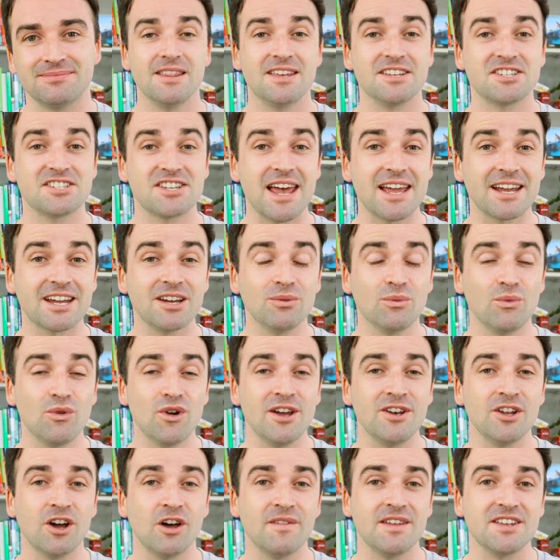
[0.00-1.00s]
The second
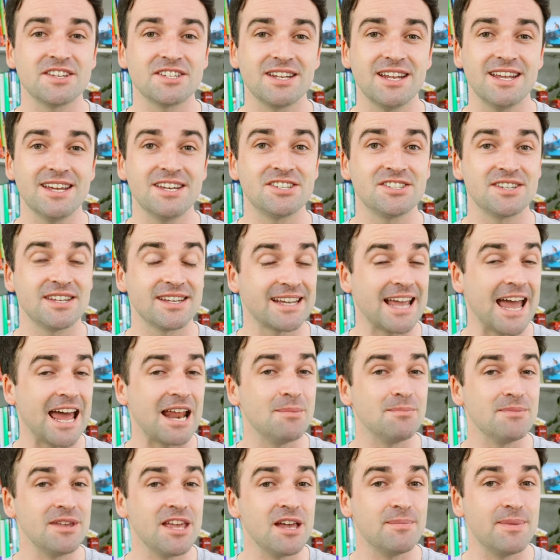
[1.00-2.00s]
word on this list
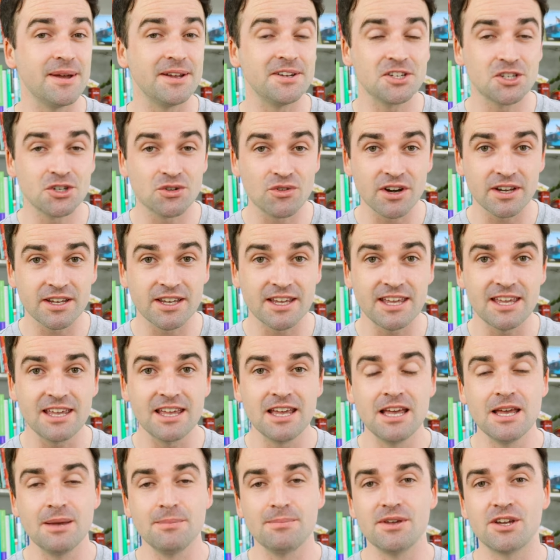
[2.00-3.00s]
can be a bit
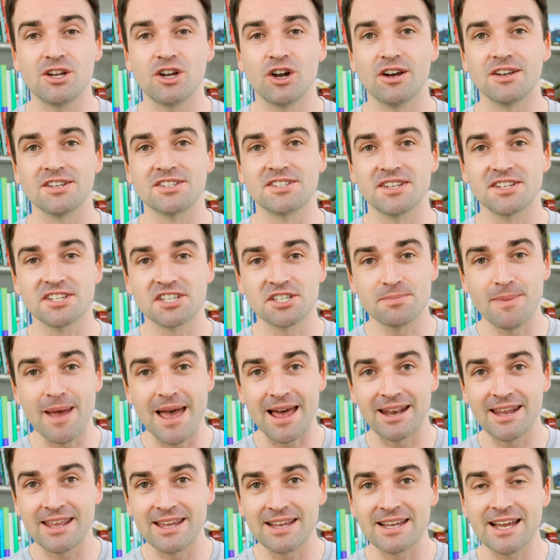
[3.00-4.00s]
tricky because the
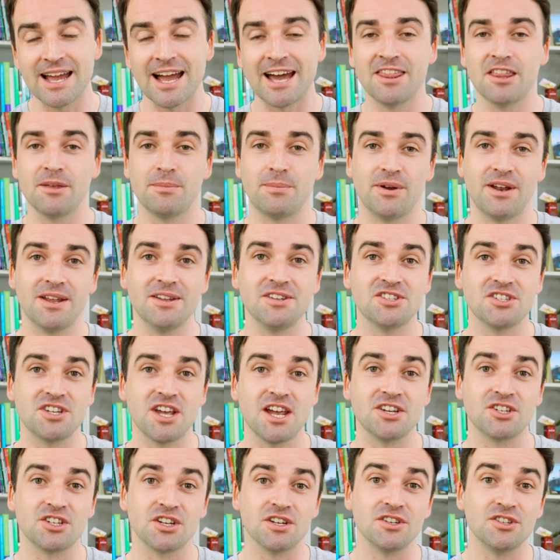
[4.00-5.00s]
spelling and the
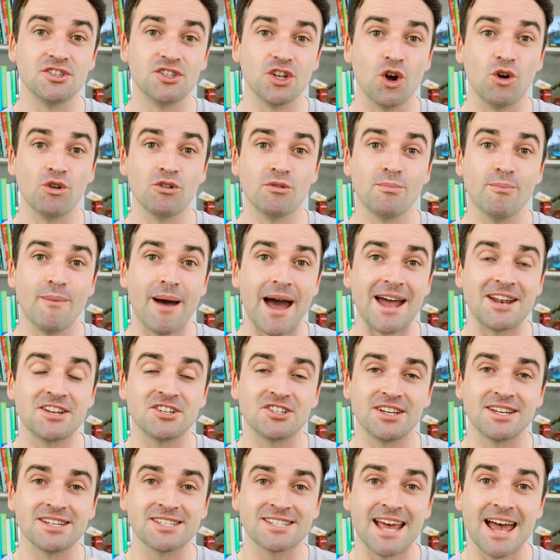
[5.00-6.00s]
pronunciation don't
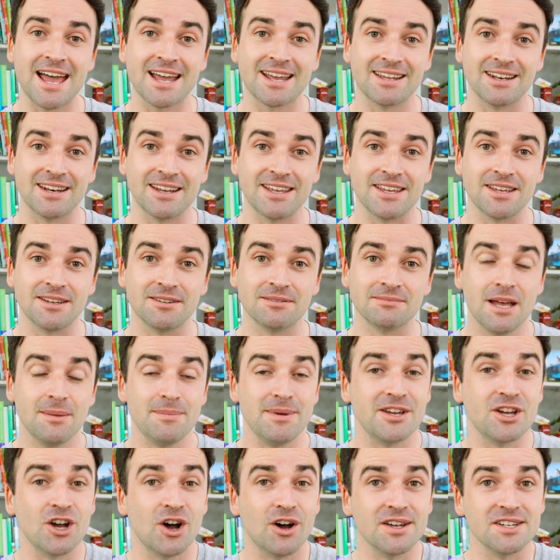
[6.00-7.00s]
match exactly,
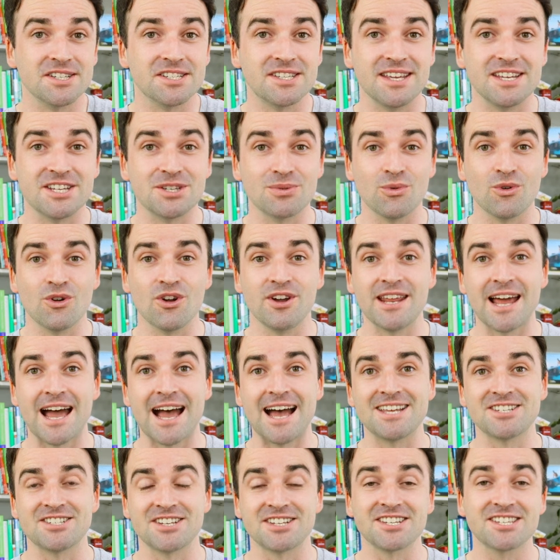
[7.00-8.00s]
because this word
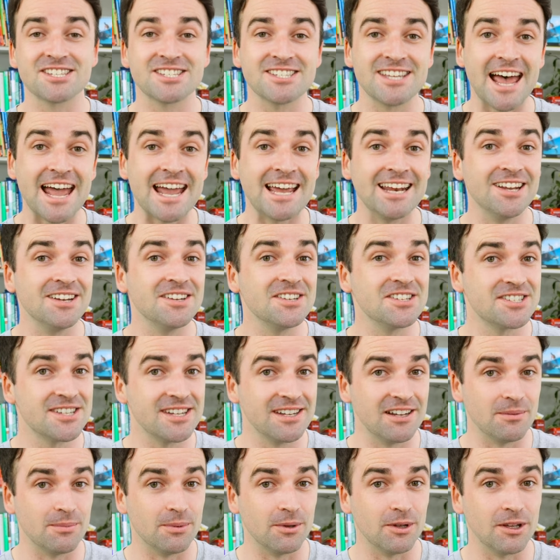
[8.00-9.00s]
has a silent
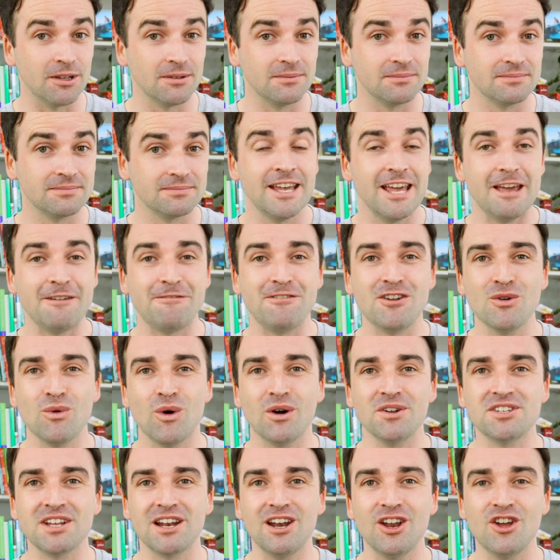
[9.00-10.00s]
syllable. If you
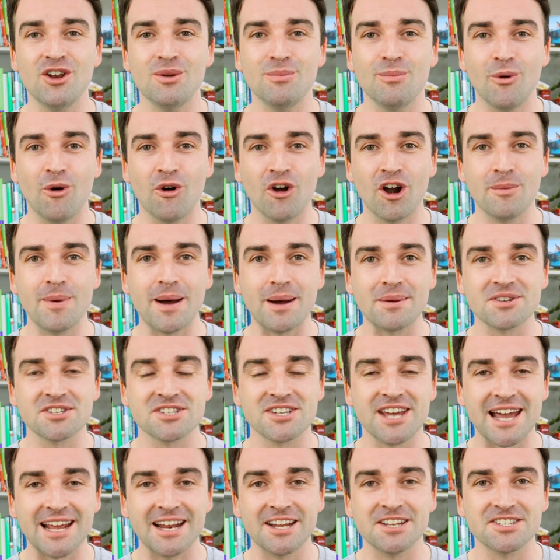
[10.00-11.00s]
want to learn more about
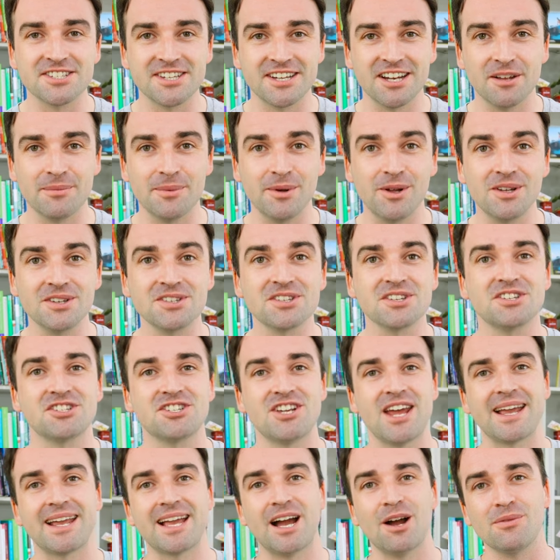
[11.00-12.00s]
silent syllables,
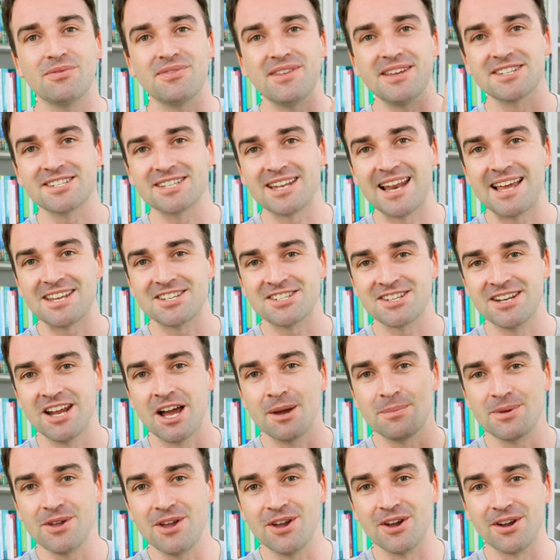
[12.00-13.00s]
check out this lesson
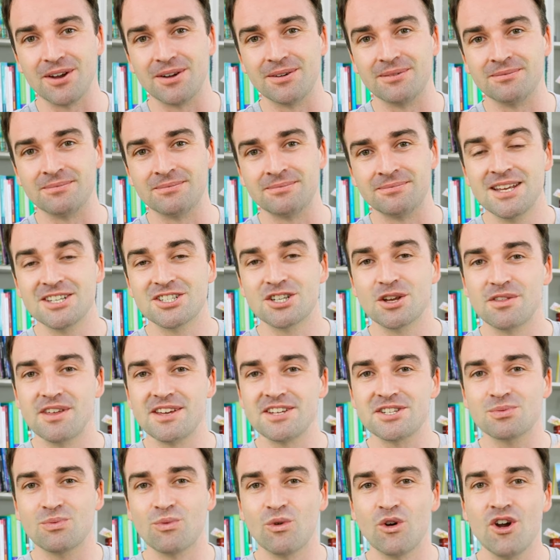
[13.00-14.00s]
up here. So
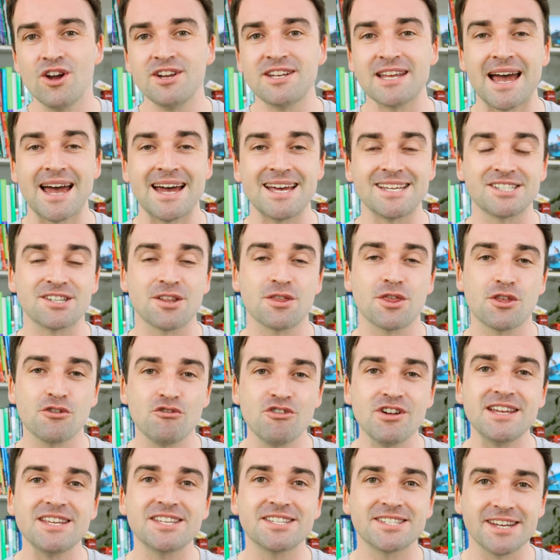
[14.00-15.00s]
this word has
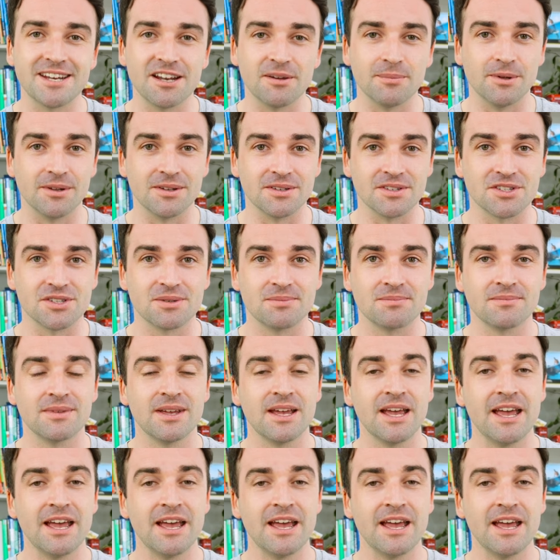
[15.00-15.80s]
three syllables.